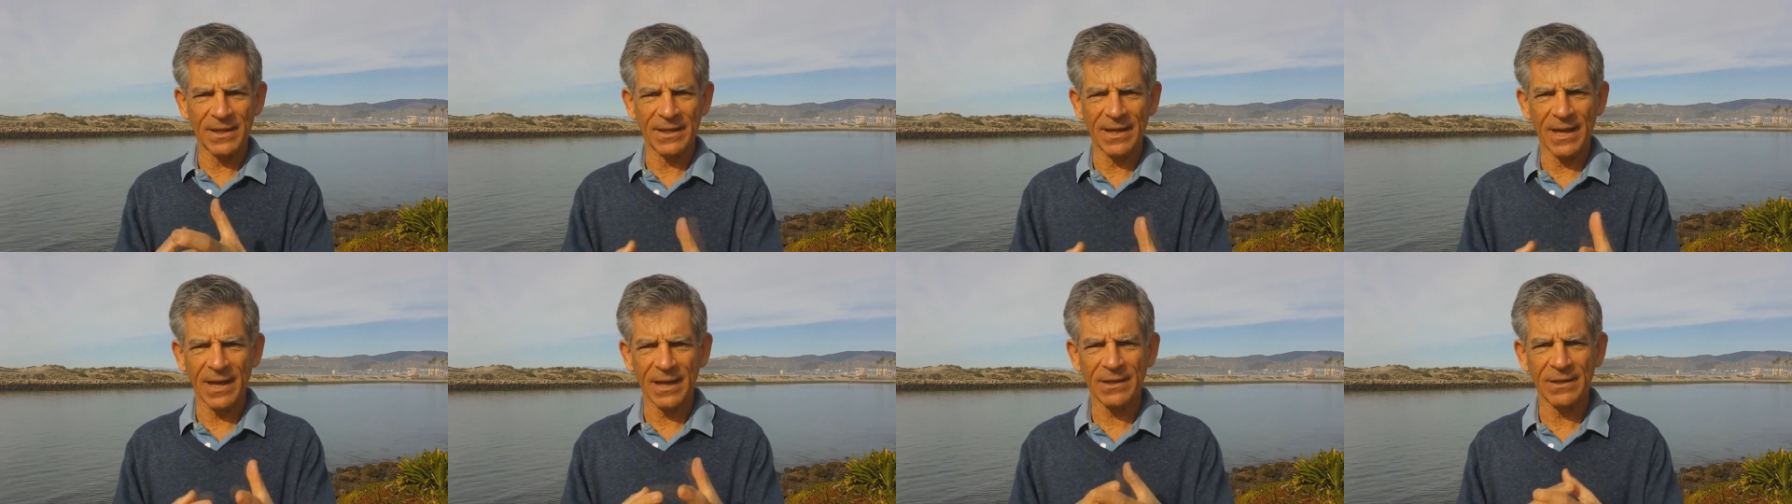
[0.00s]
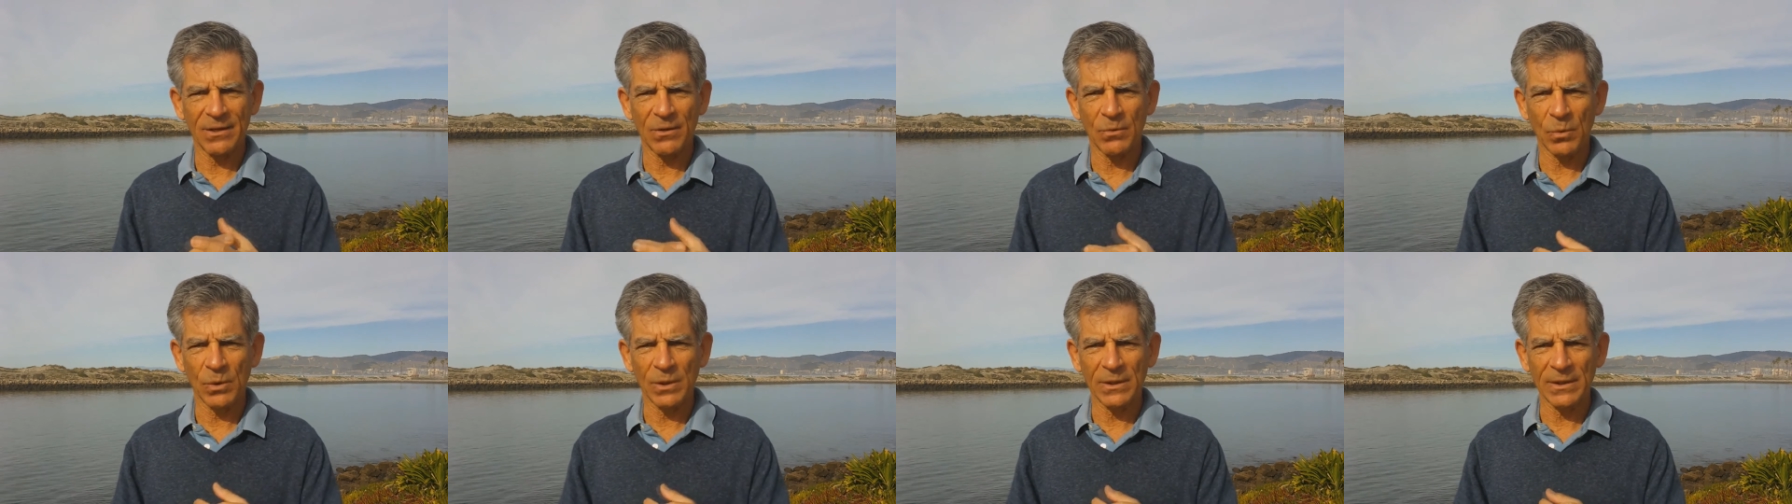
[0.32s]

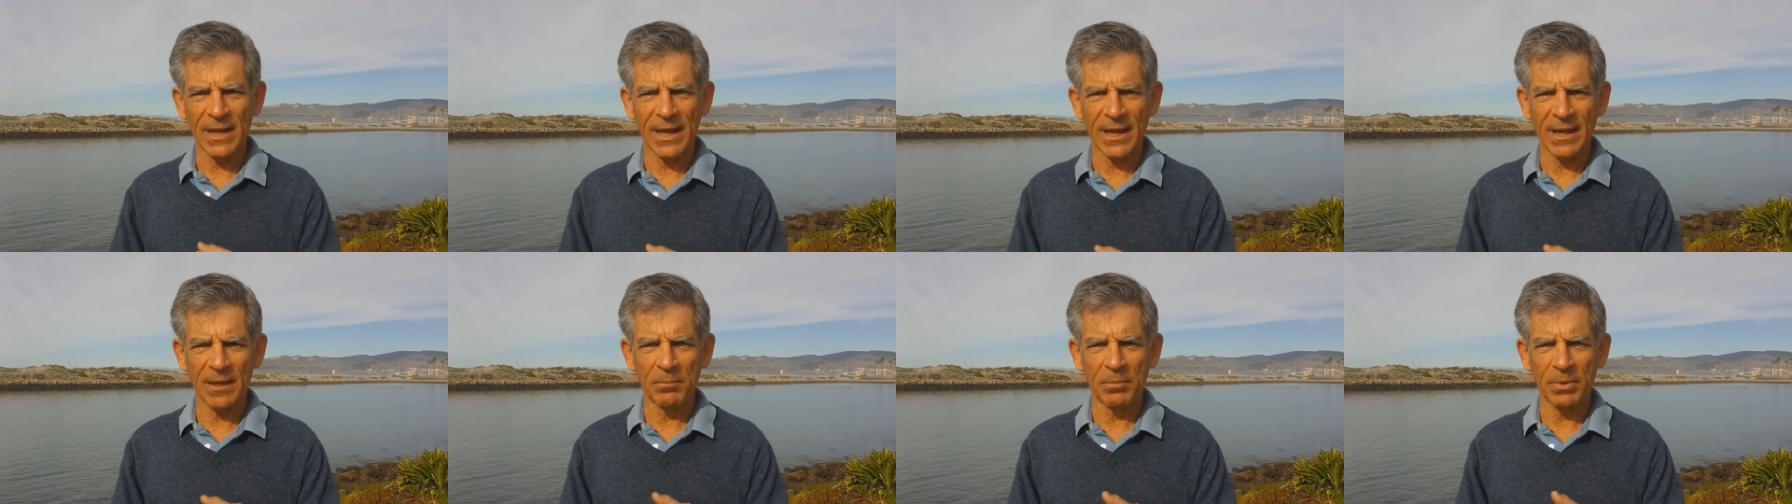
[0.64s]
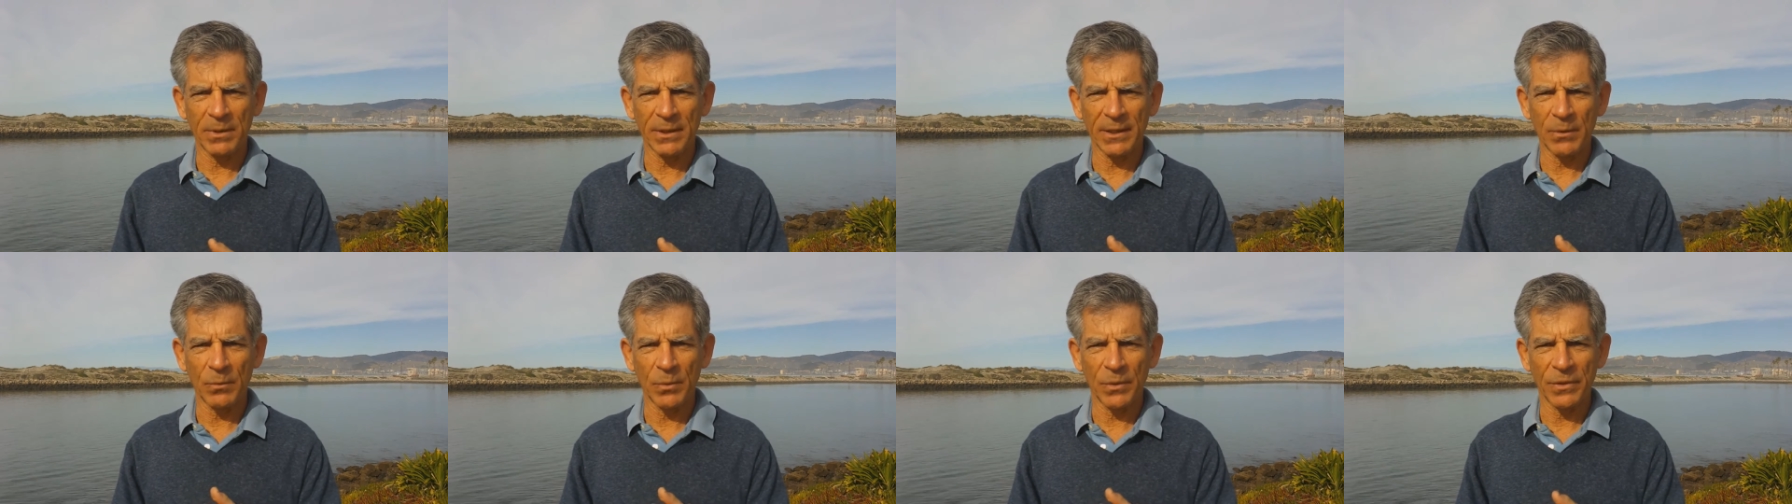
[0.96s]
connect
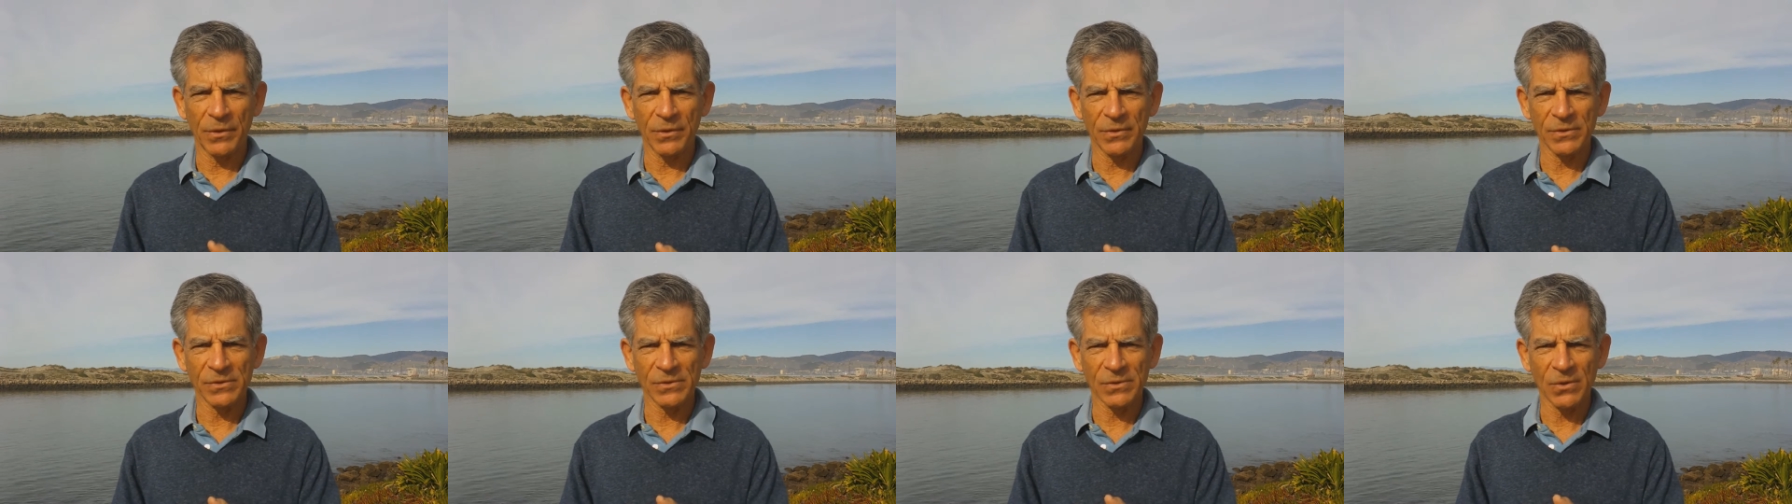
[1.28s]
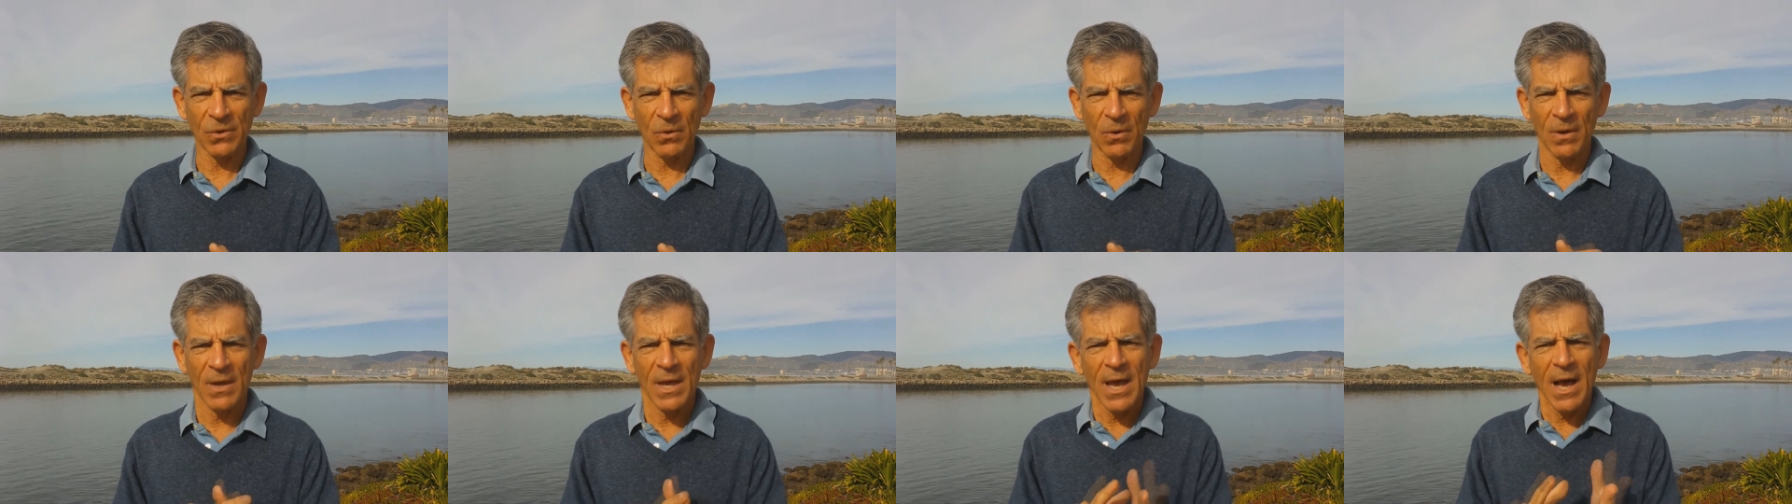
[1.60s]
reliably with your
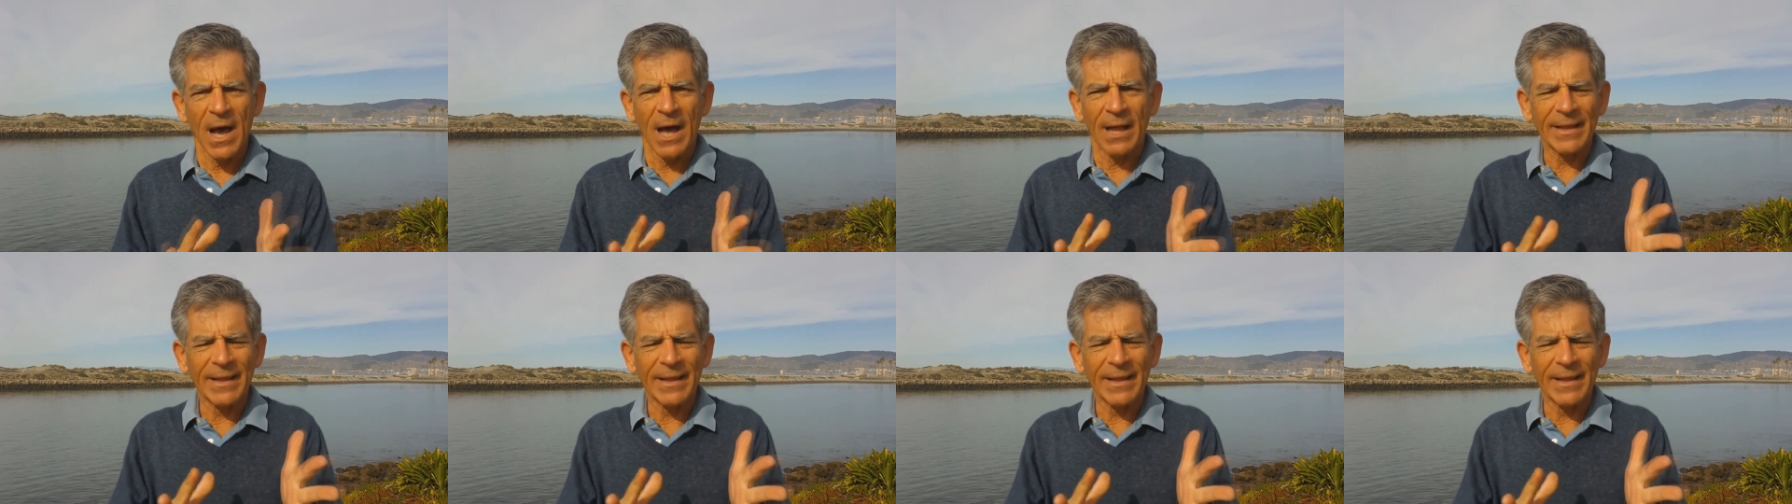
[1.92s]
soul.